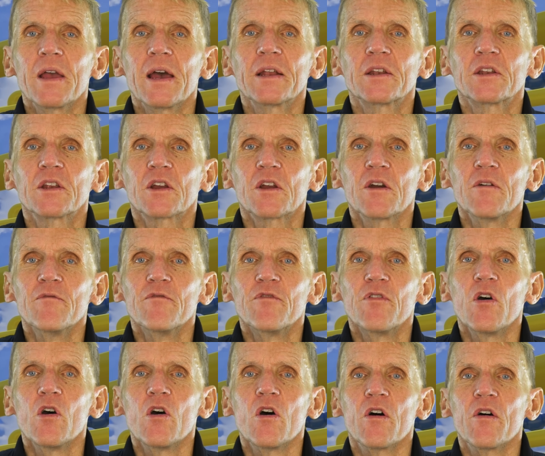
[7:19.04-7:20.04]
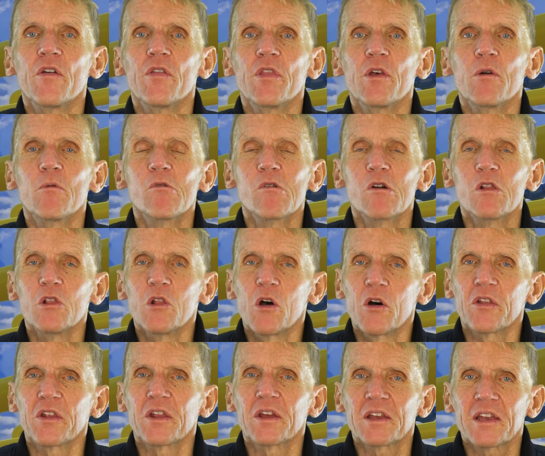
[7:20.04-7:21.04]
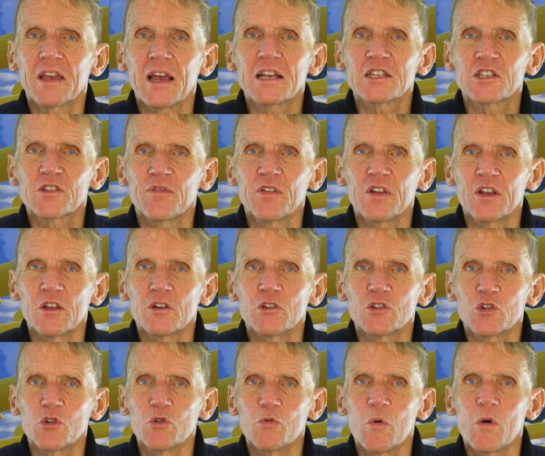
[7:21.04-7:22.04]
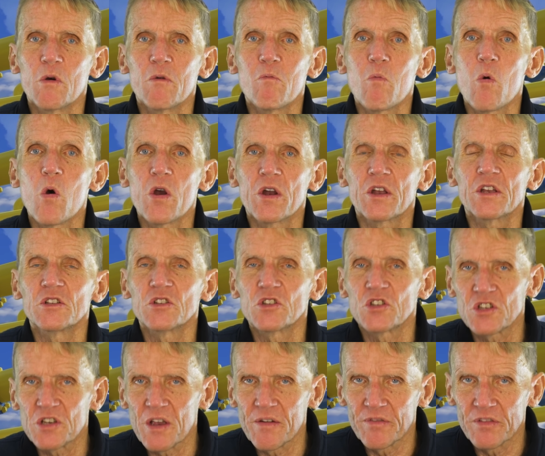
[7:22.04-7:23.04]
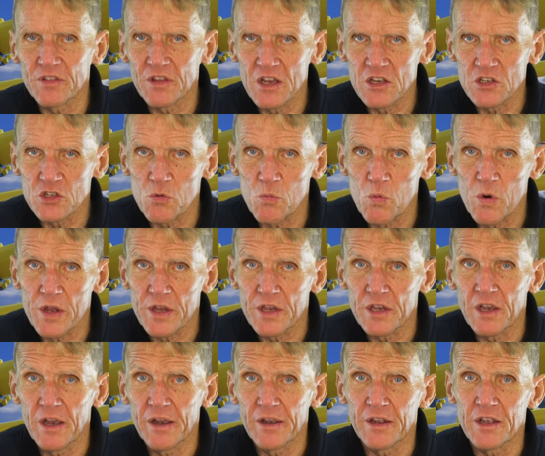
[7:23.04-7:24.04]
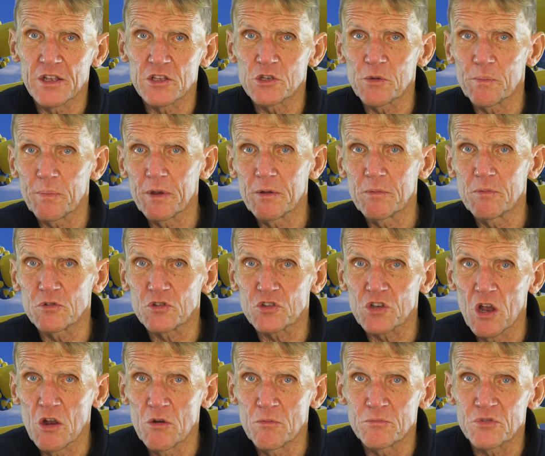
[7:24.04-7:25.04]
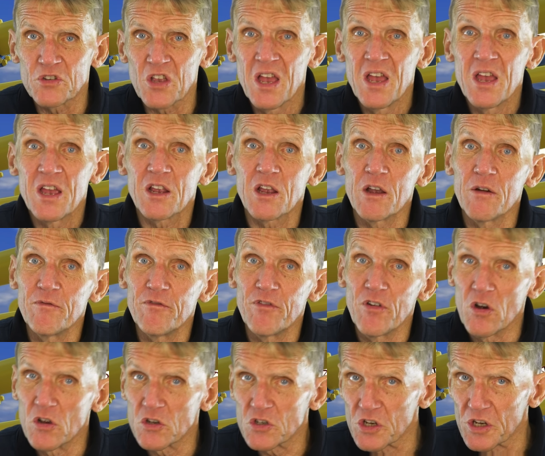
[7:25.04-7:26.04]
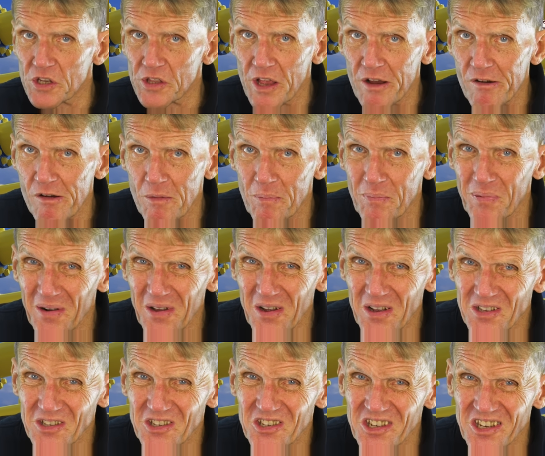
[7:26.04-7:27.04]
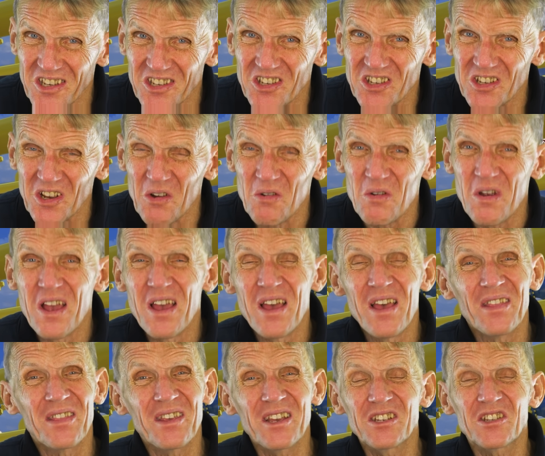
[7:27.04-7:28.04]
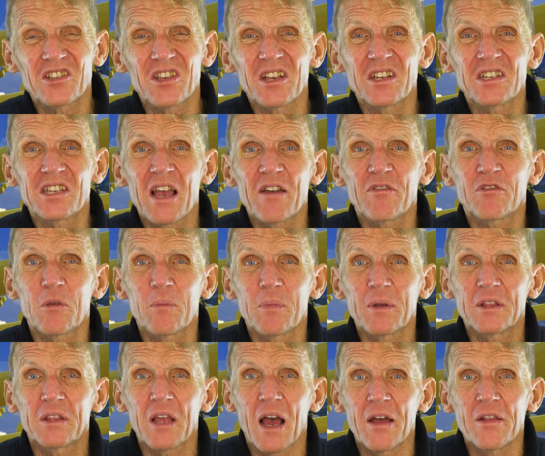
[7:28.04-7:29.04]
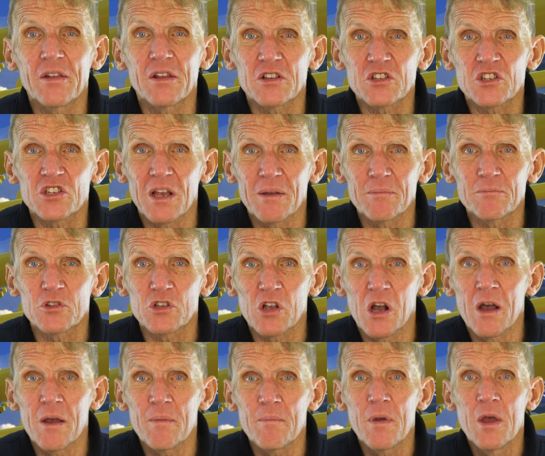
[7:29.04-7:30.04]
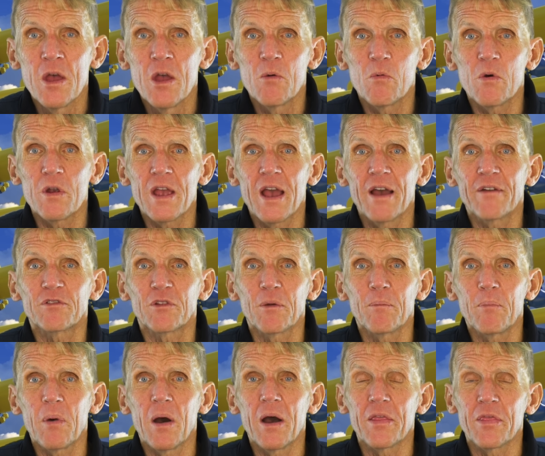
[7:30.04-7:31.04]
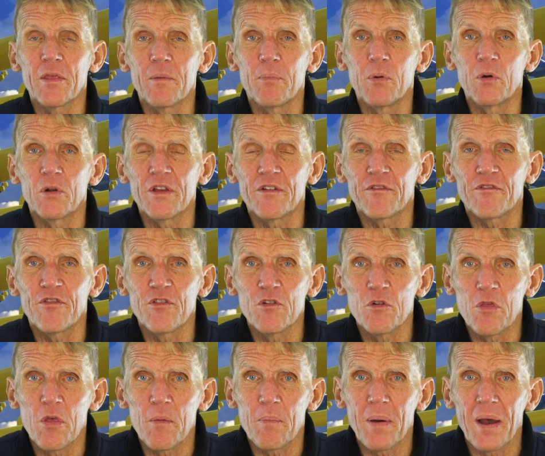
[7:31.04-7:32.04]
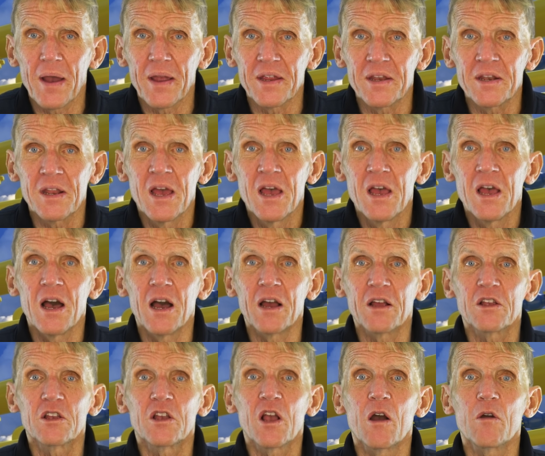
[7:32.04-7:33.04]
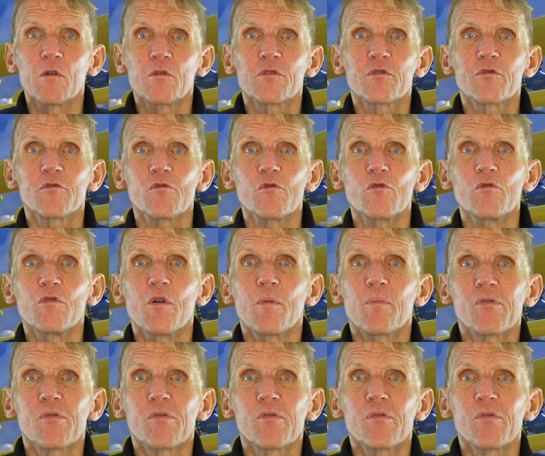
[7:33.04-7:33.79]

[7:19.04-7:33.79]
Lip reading: had to convert, and there were a lot of gas fitters who were working 7 days a week going into people's homes converting their appliances. So these things have to be done at some time. We have to bite the bullet, feel the pain, and go through the